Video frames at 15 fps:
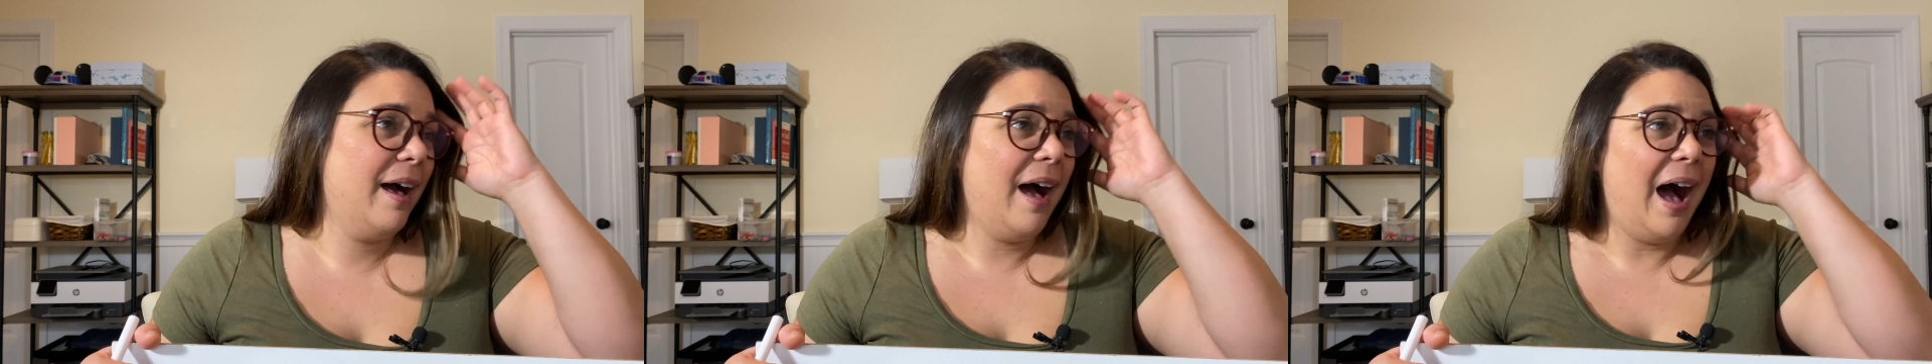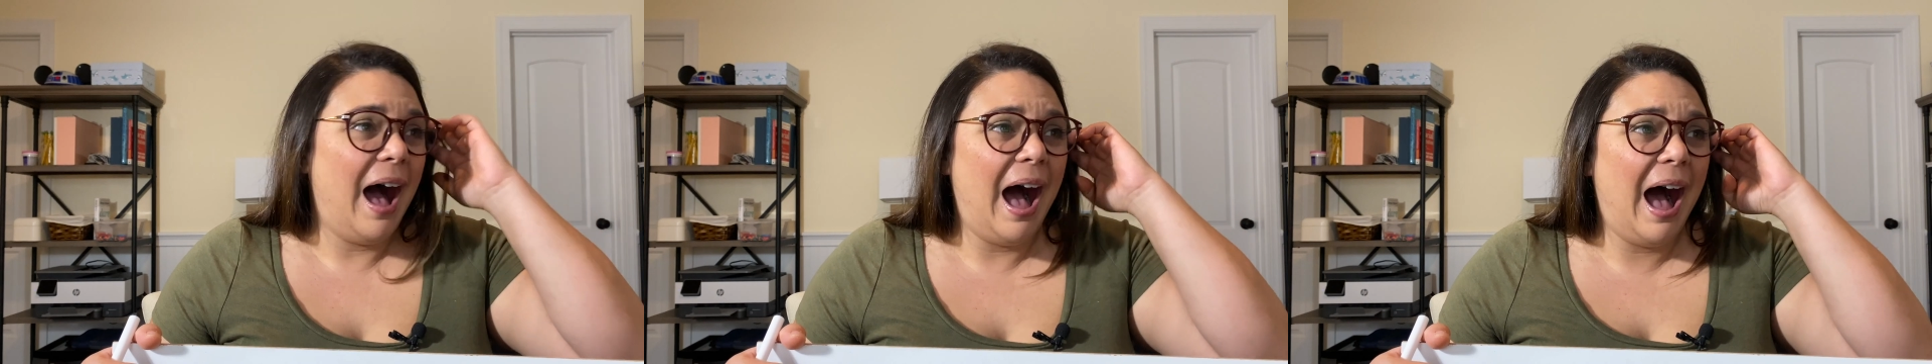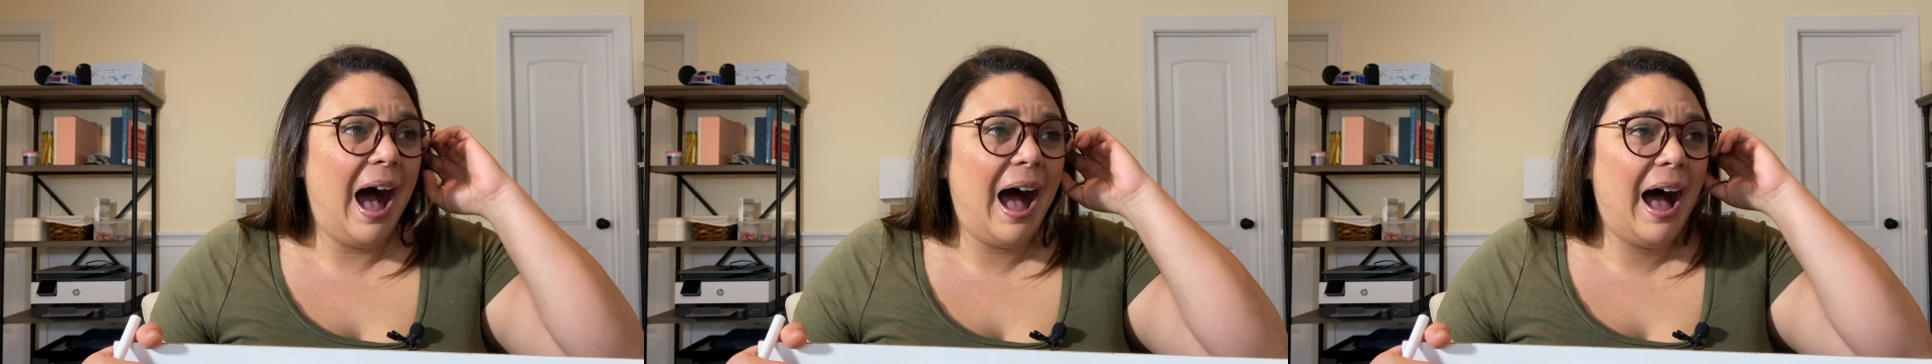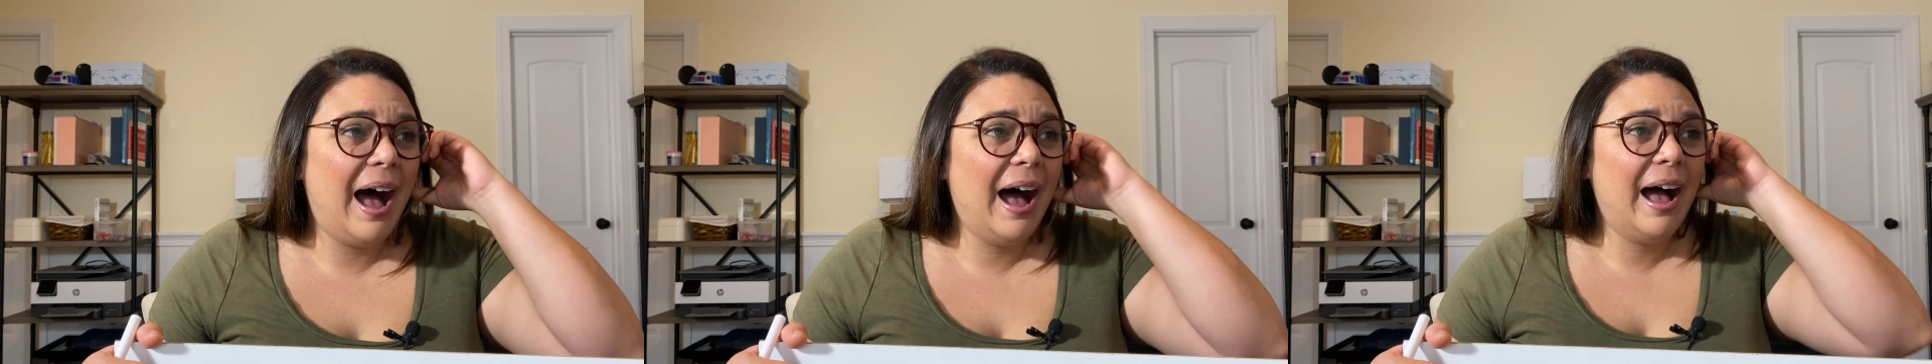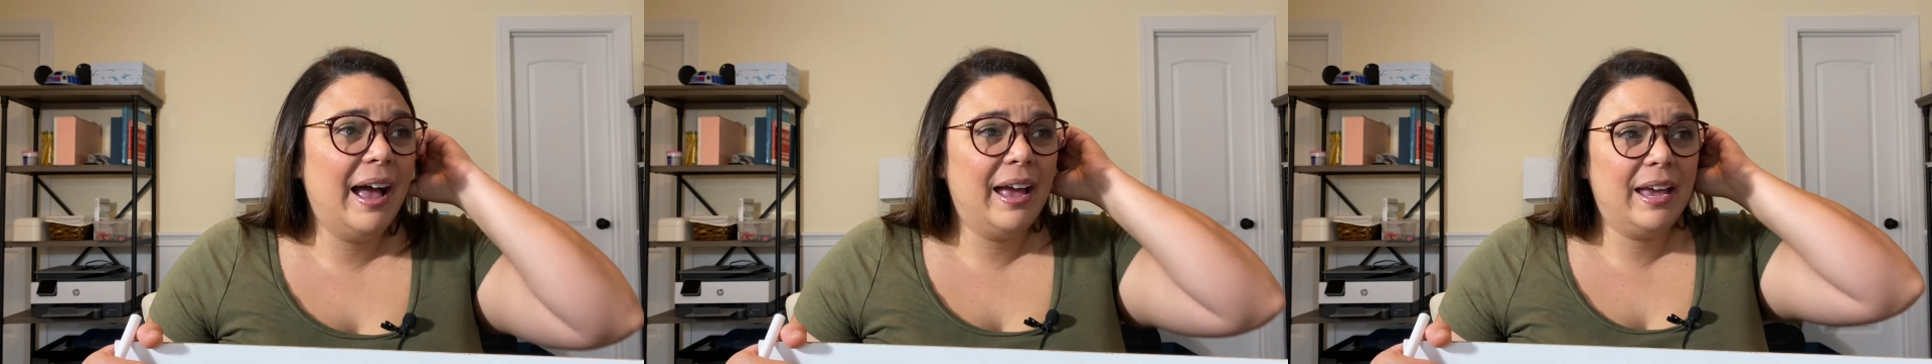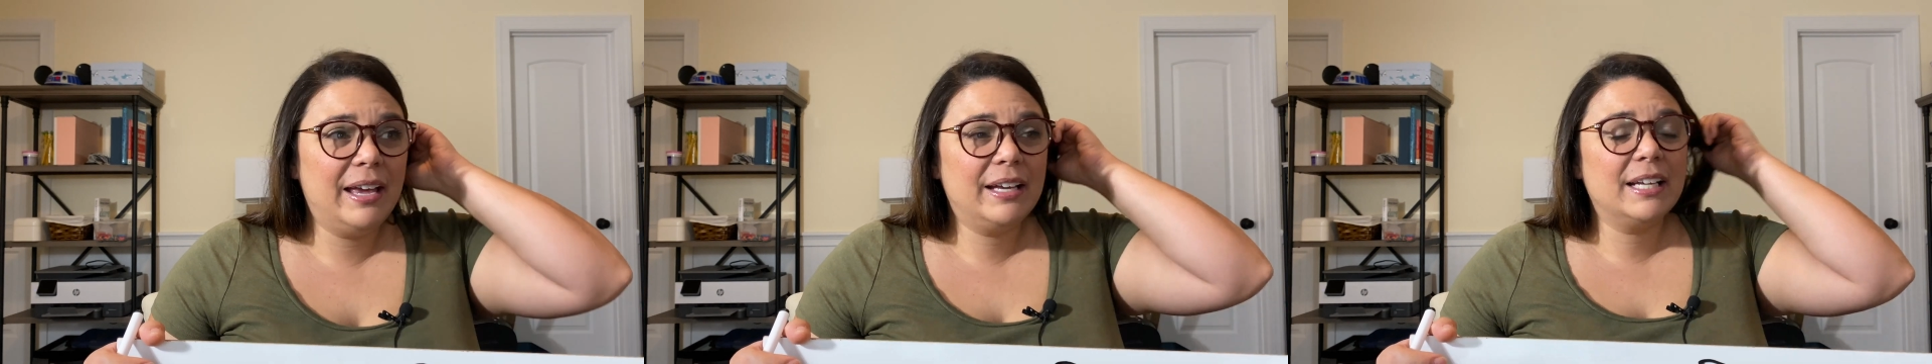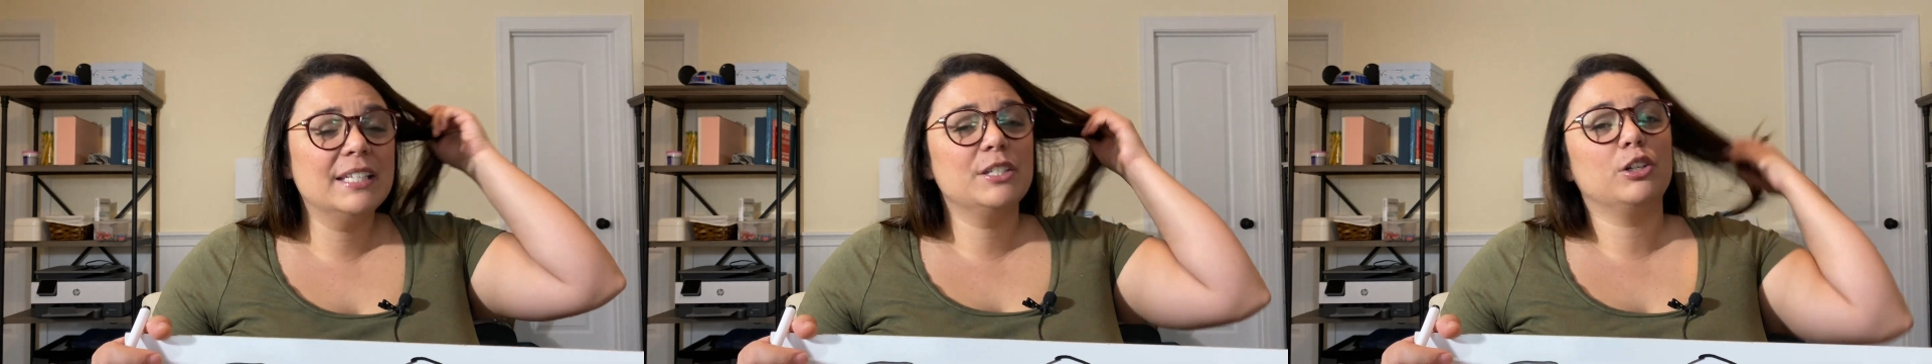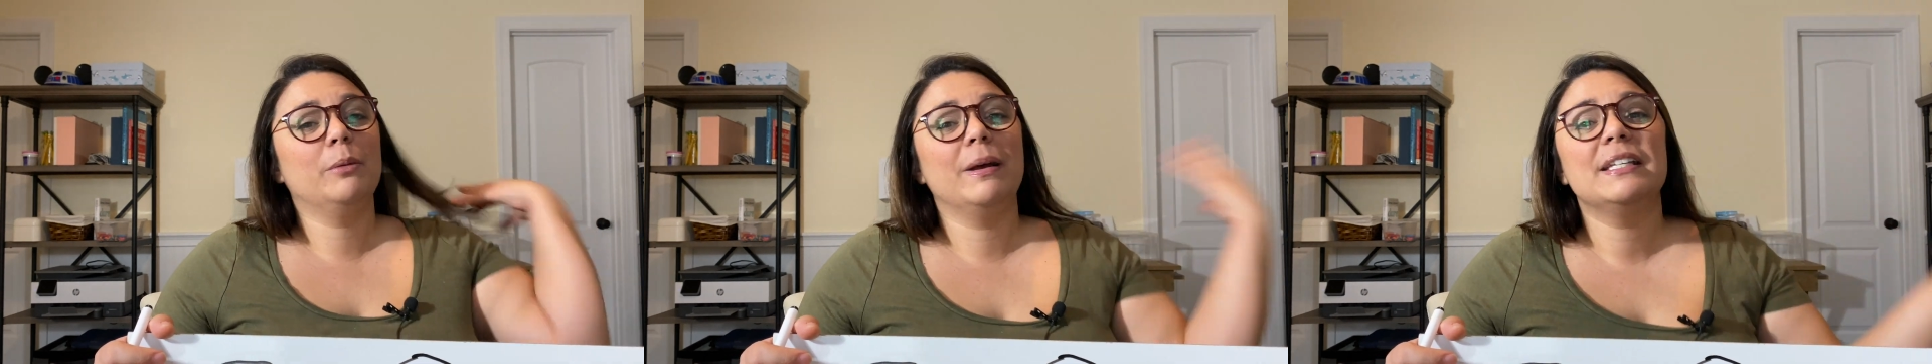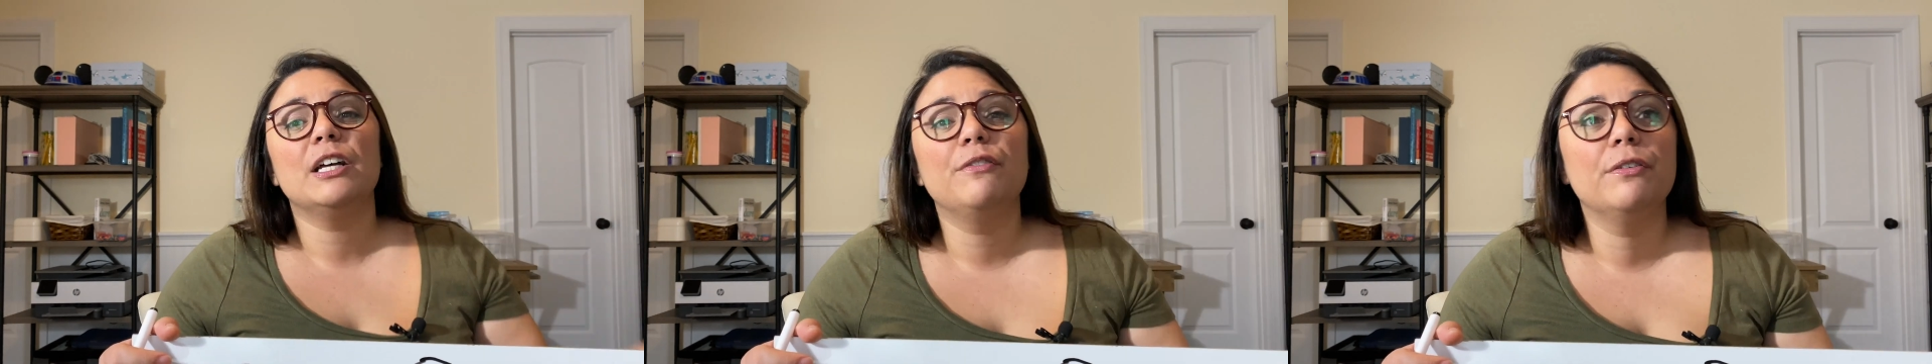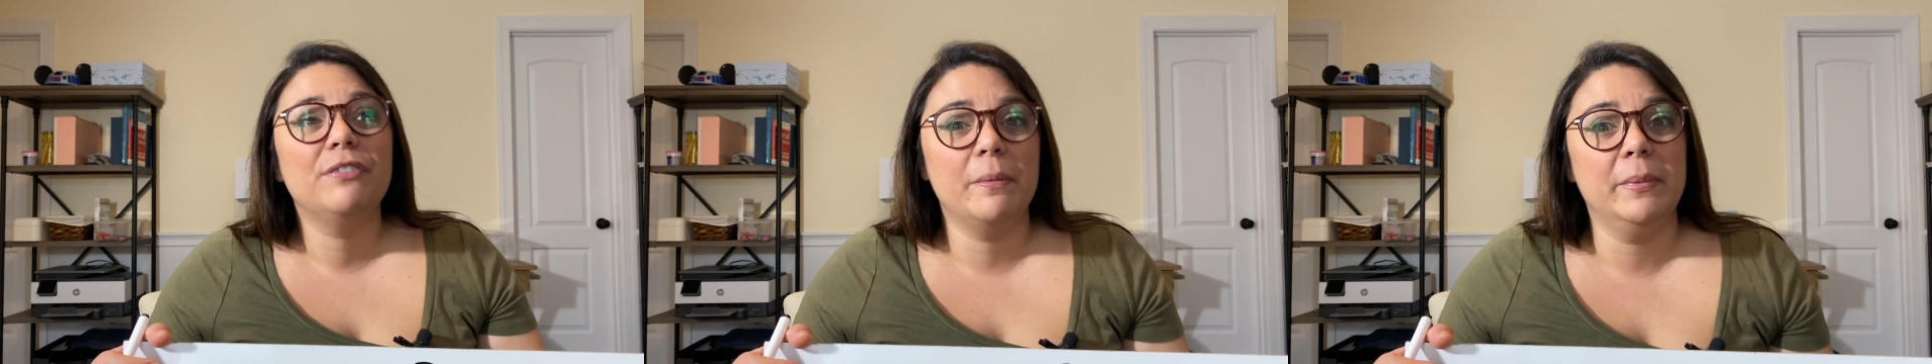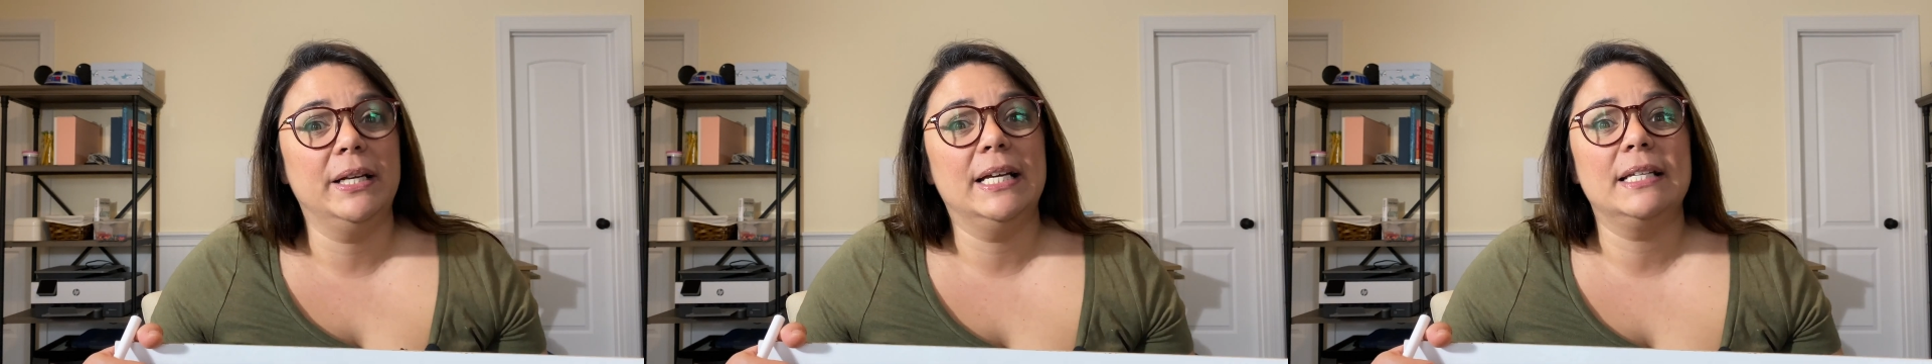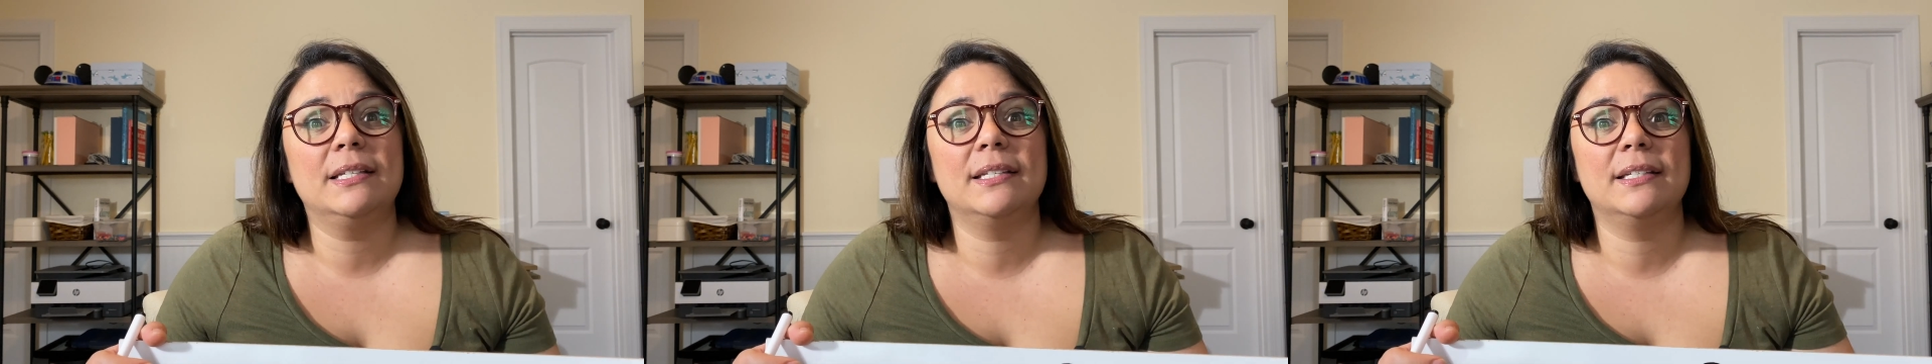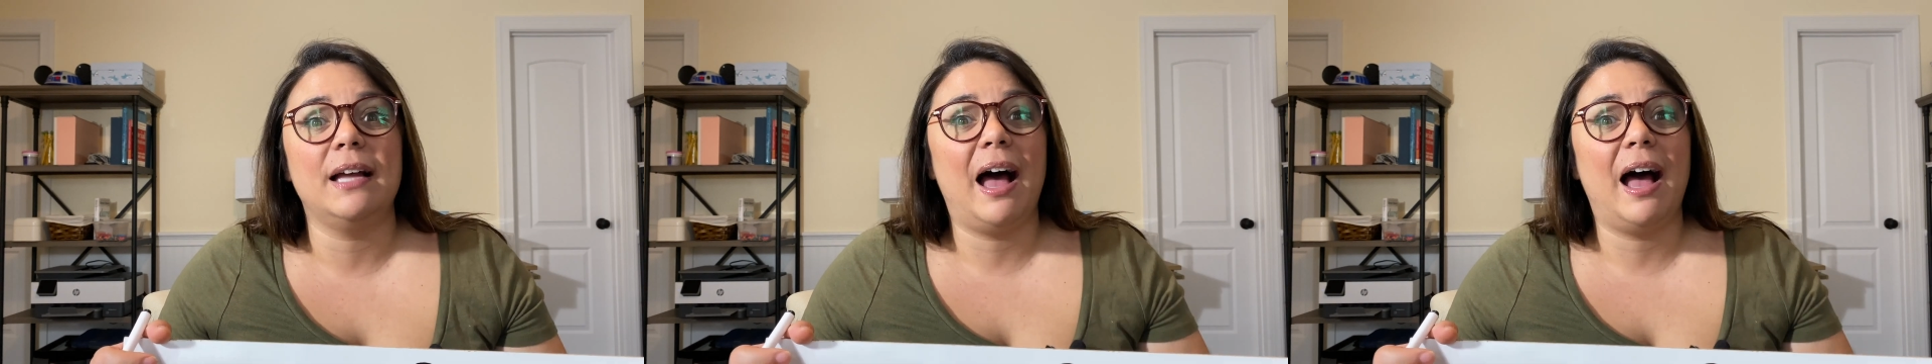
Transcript: I consider myself a feminist.